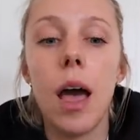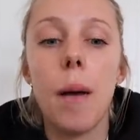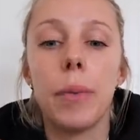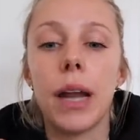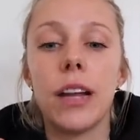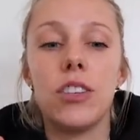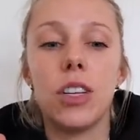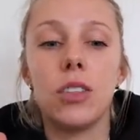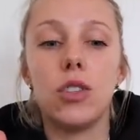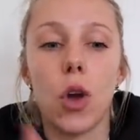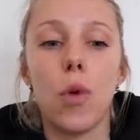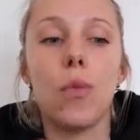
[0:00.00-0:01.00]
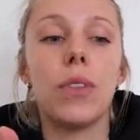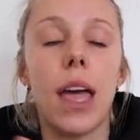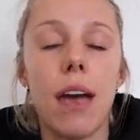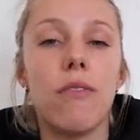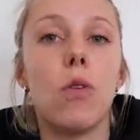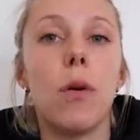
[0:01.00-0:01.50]
but I just don't
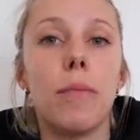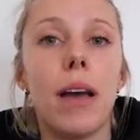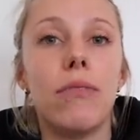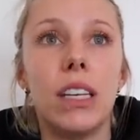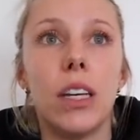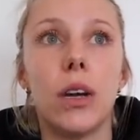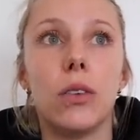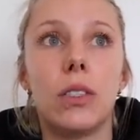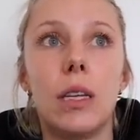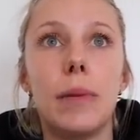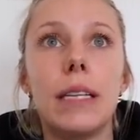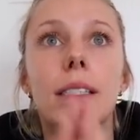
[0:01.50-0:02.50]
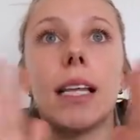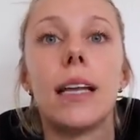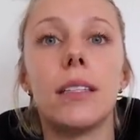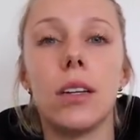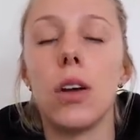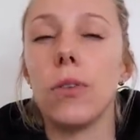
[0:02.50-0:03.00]
ever want my videos to be
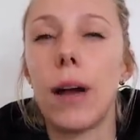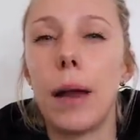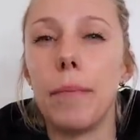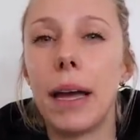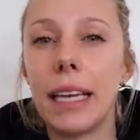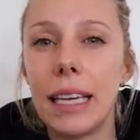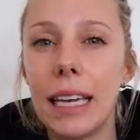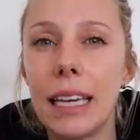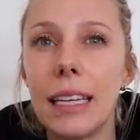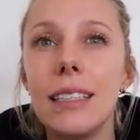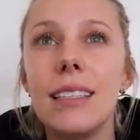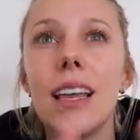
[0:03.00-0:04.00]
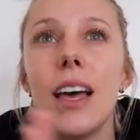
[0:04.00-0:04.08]
centered around my kids.